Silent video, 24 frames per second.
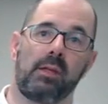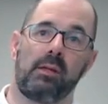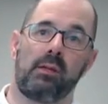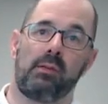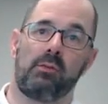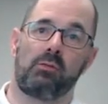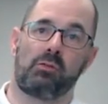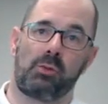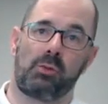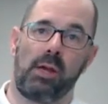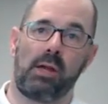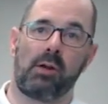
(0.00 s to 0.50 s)

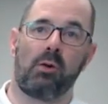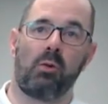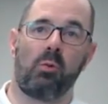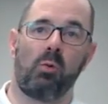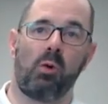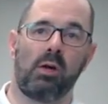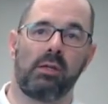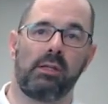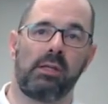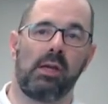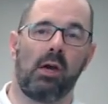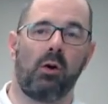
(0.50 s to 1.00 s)
Schrader
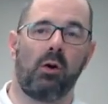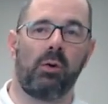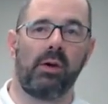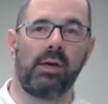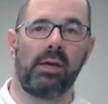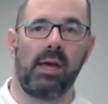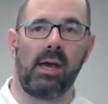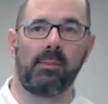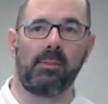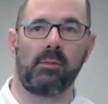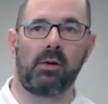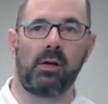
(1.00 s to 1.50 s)
won the
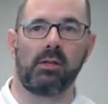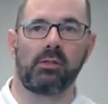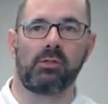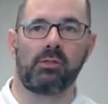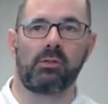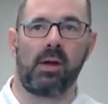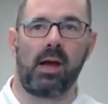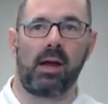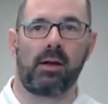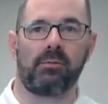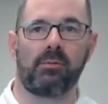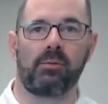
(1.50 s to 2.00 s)
OEM
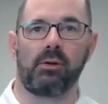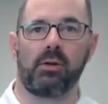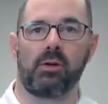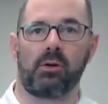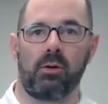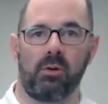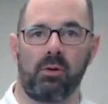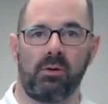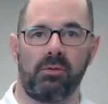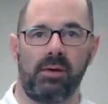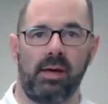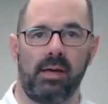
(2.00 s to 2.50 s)
contract for the
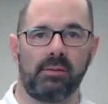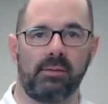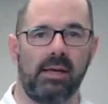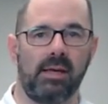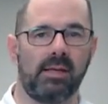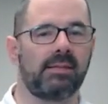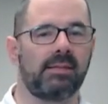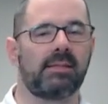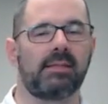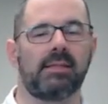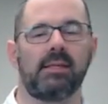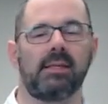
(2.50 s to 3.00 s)
Corvette.
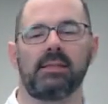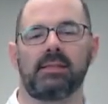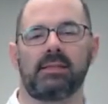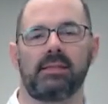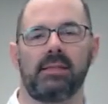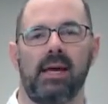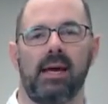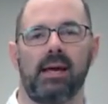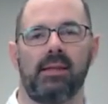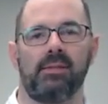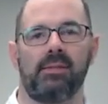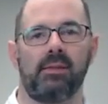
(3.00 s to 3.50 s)
And since
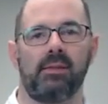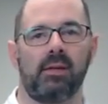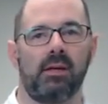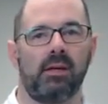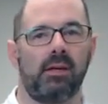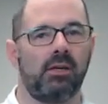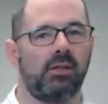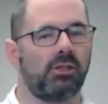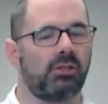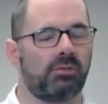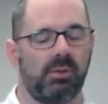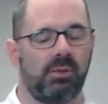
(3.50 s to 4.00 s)
then,
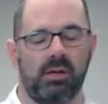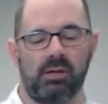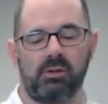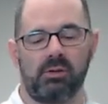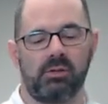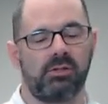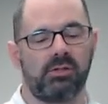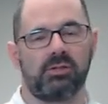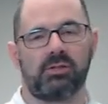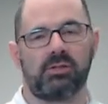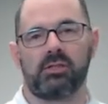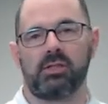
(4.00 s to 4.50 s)
Schrader
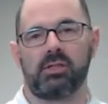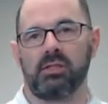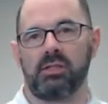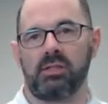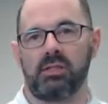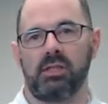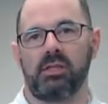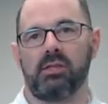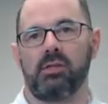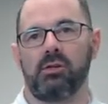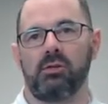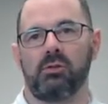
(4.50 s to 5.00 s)
just
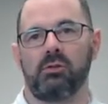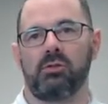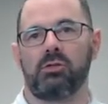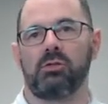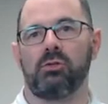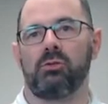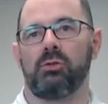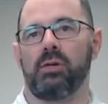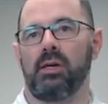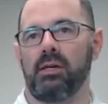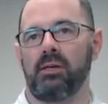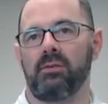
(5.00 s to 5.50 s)
continued
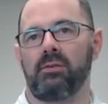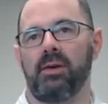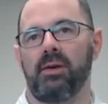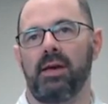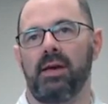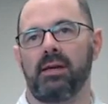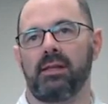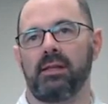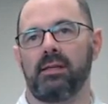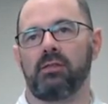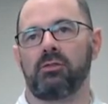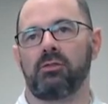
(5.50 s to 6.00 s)
to
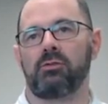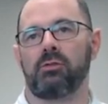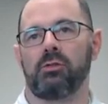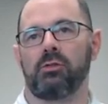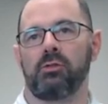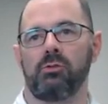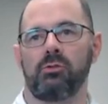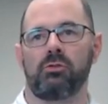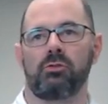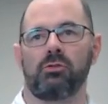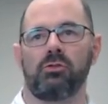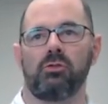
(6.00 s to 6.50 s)
innovate and
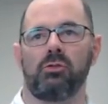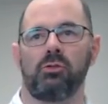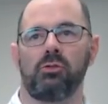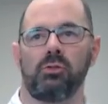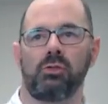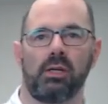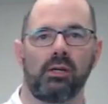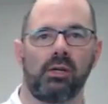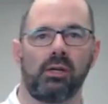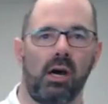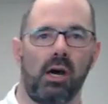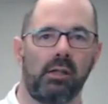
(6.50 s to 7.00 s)
introduce new
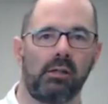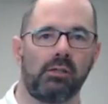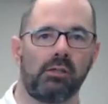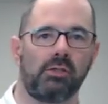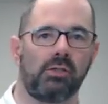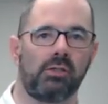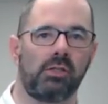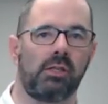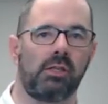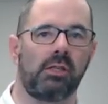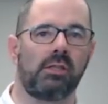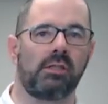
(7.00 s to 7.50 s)

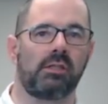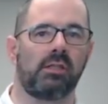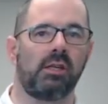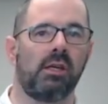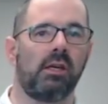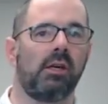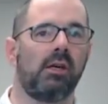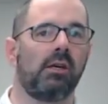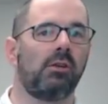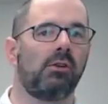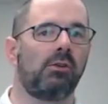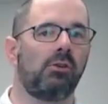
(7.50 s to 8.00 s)
technologies,
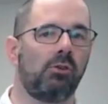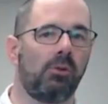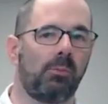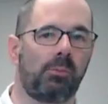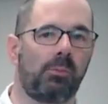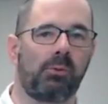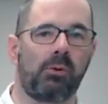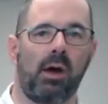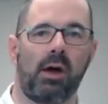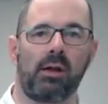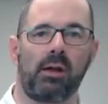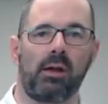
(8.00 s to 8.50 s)
new
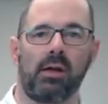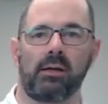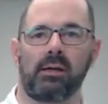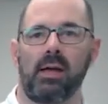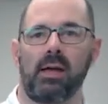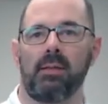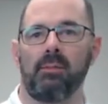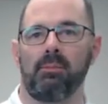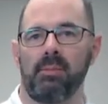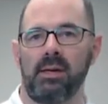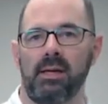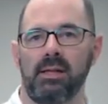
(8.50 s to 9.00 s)
product
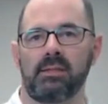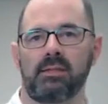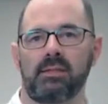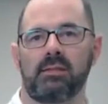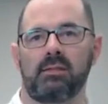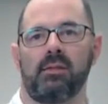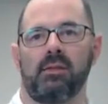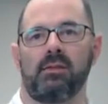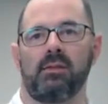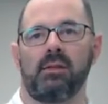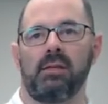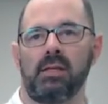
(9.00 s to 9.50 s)
that
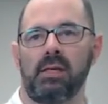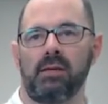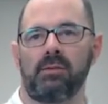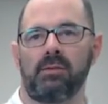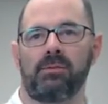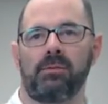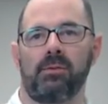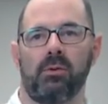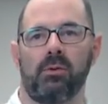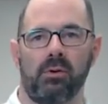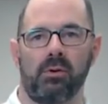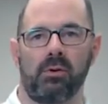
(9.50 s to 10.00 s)
meets the need
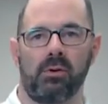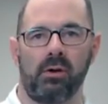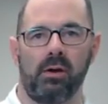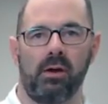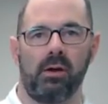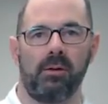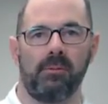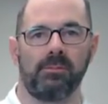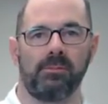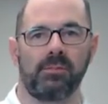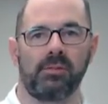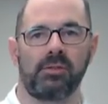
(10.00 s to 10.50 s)
for
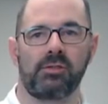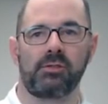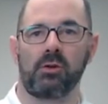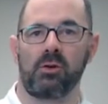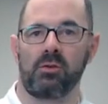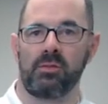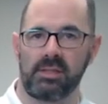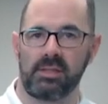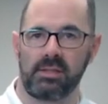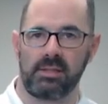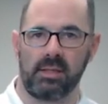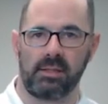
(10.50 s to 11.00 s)

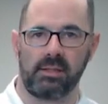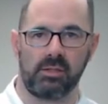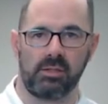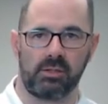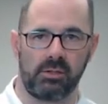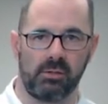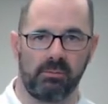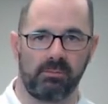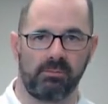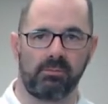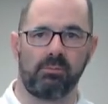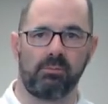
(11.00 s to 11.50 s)
service
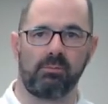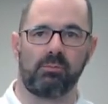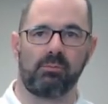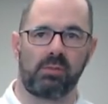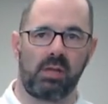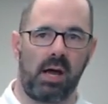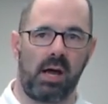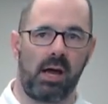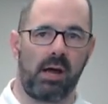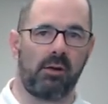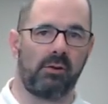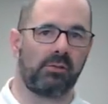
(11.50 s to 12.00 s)
technician,
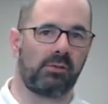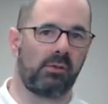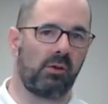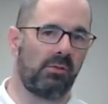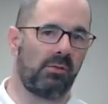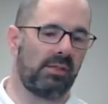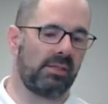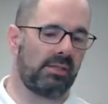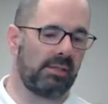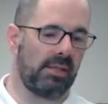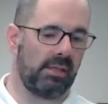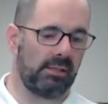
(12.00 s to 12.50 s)
tire
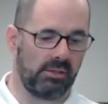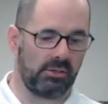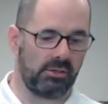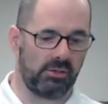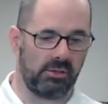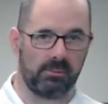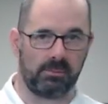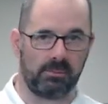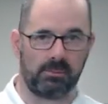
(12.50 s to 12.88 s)
service technician.